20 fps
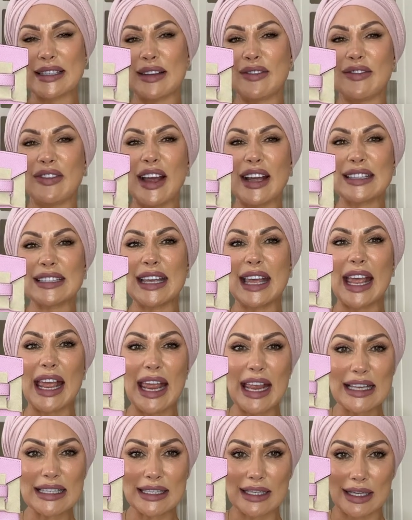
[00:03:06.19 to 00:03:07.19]
In fact, it
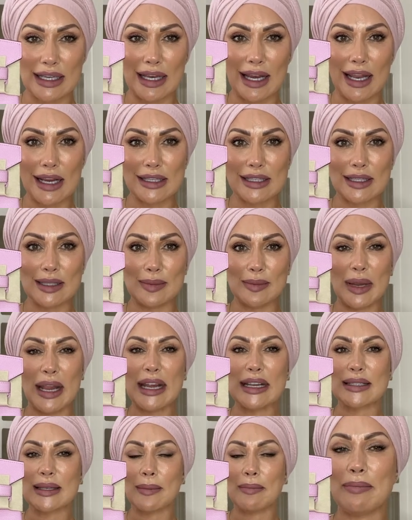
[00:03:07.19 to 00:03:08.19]
is a collector's
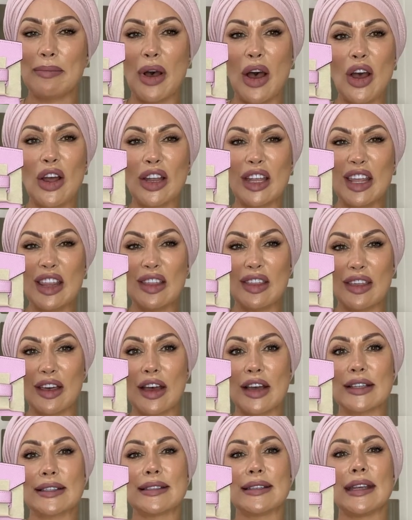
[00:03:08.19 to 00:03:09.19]
piece, a Birkin
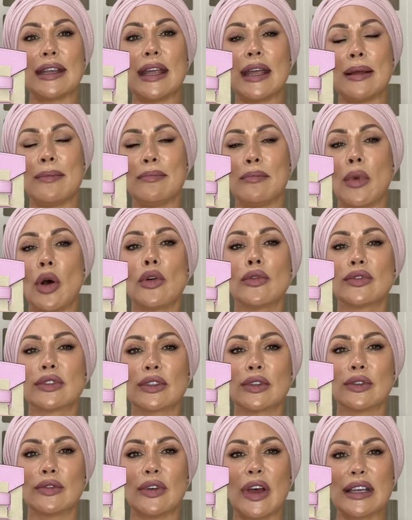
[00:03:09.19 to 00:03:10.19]
30 in Mauve
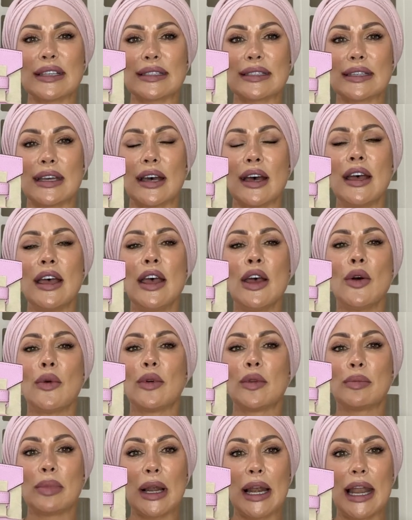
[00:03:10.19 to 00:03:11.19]
Sylvestre
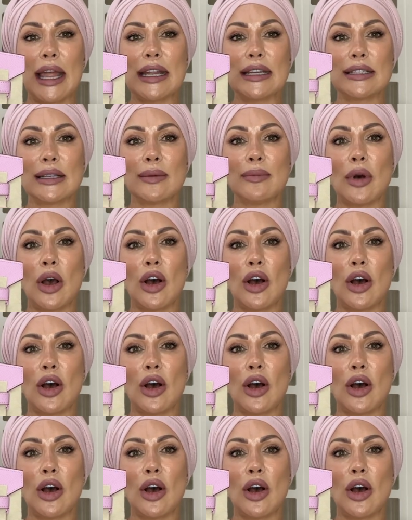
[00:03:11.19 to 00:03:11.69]
with Palladium